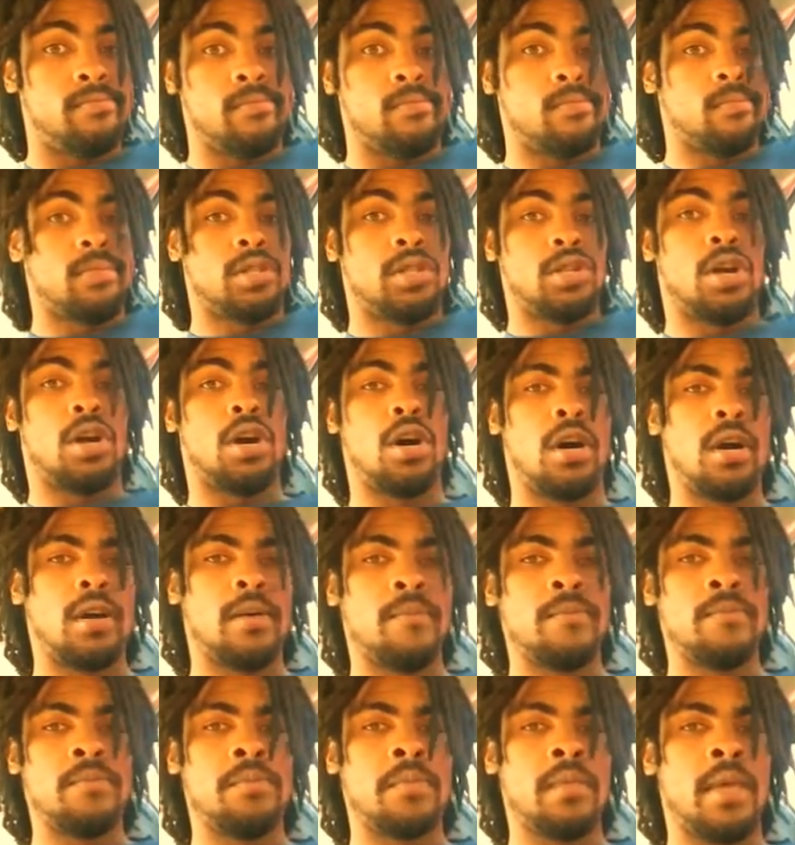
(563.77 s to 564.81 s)
I'm sorry.
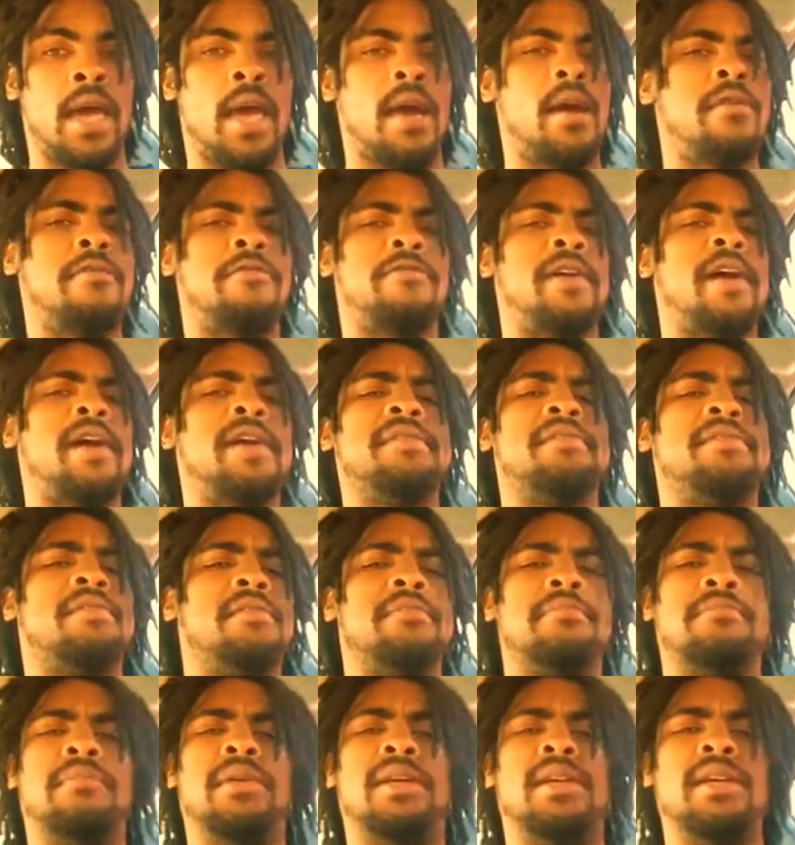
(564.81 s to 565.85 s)
Have faith.
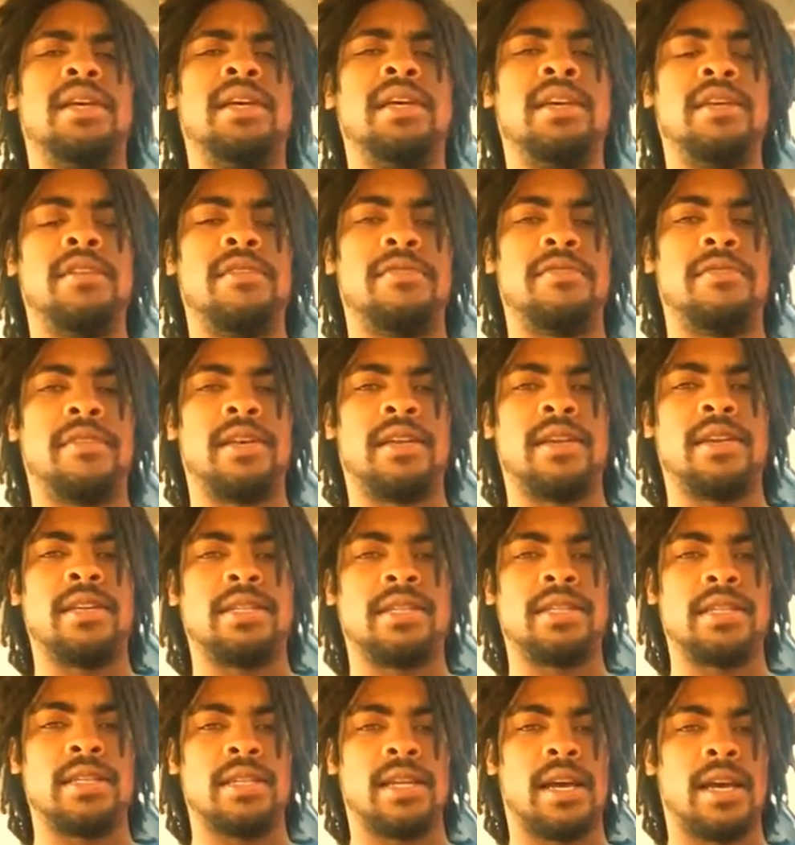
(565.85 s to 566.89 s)
Believe in the
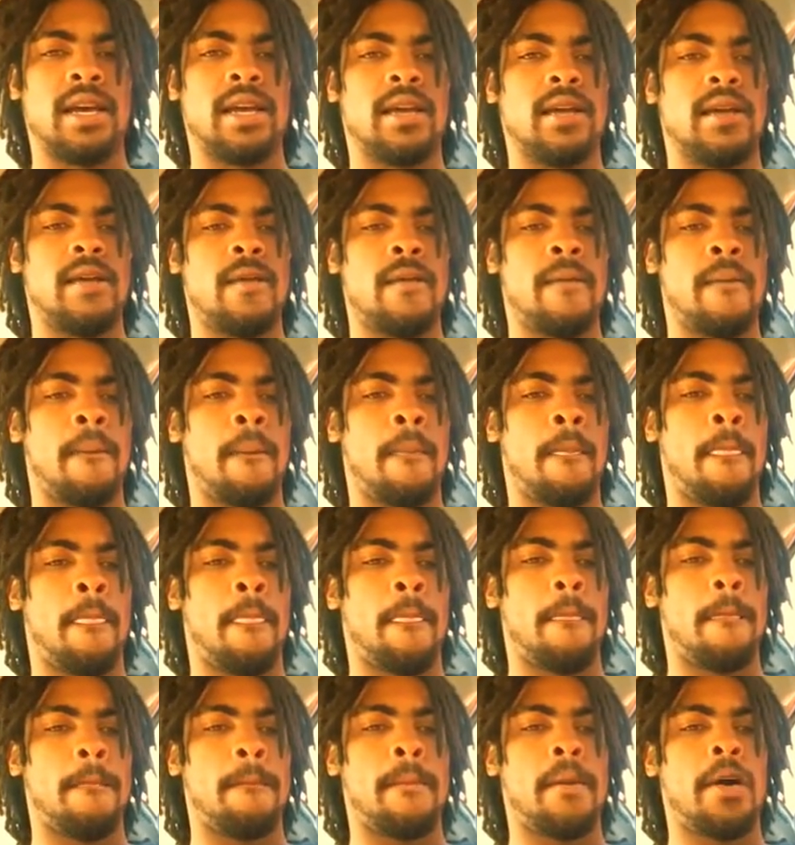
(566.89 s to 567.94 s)
shit. Like,
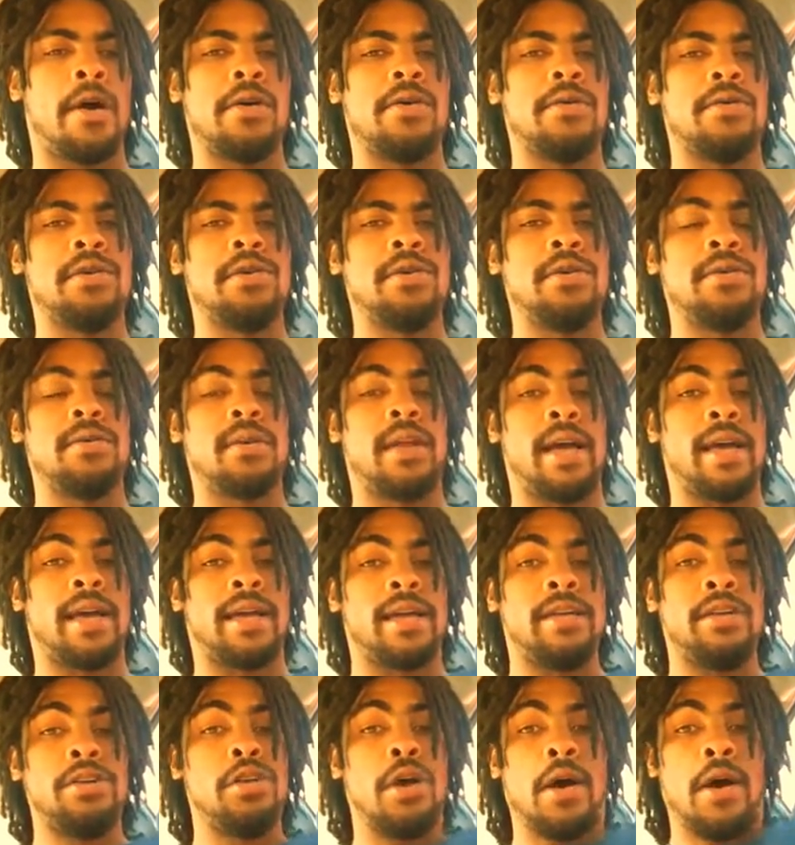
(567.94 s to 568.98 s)
no, you
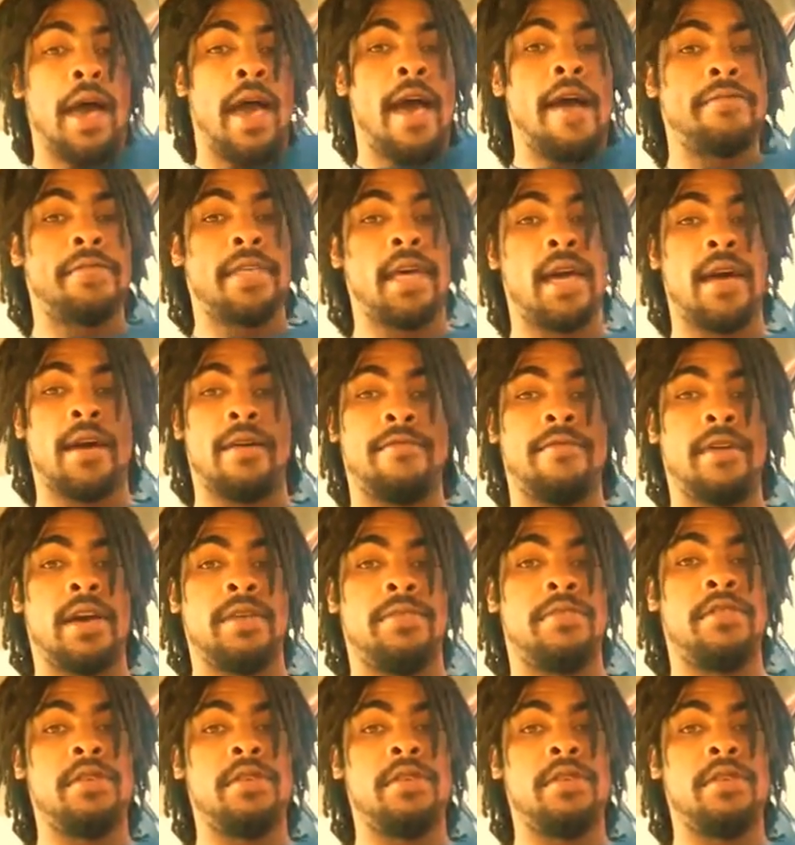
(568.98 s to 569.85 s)
don't have to have faith.